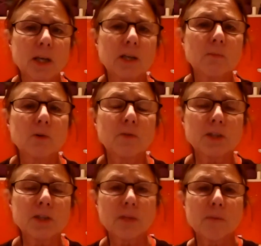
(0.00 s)
to move
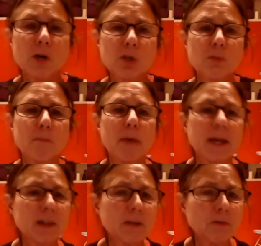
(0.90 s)
into the pose,
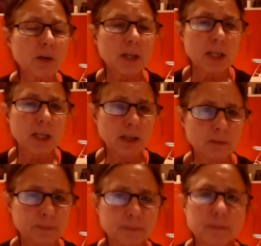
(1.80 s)
bend the front knee,
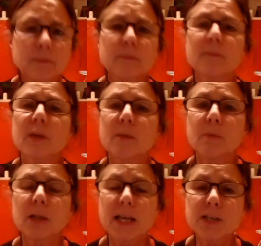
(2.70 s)

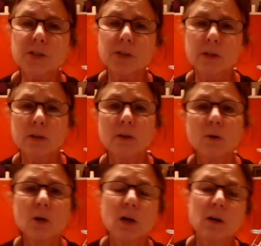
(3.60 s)
place
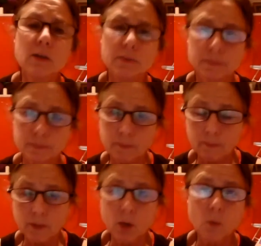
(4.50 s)
your
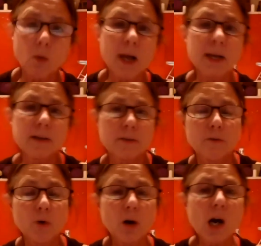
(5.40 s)
right
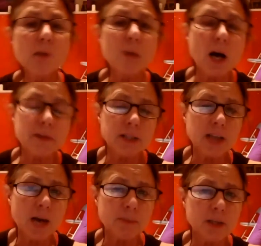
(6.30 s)
forearm on the
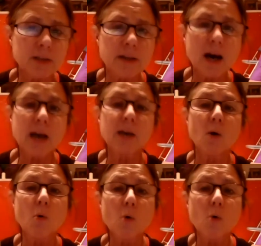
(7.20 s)
top of the thigh,
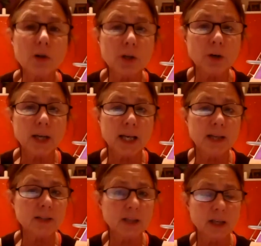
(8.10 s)
or your
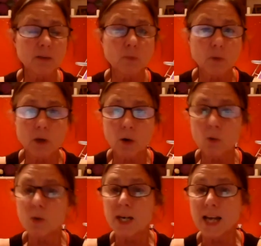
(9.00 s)
hand can
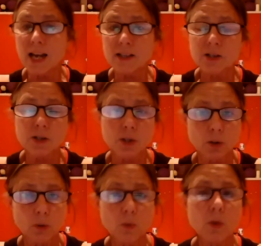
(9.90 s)
go next
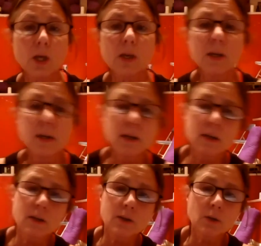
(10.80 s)
to
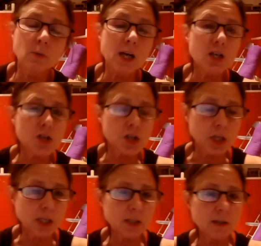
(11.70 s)
your right
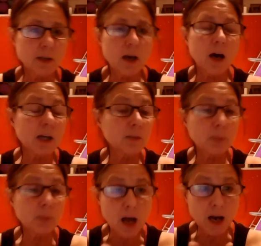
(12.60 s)
shin on a
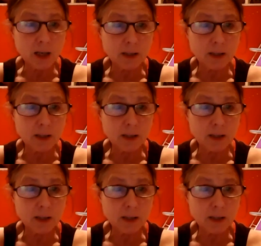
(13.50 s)
block.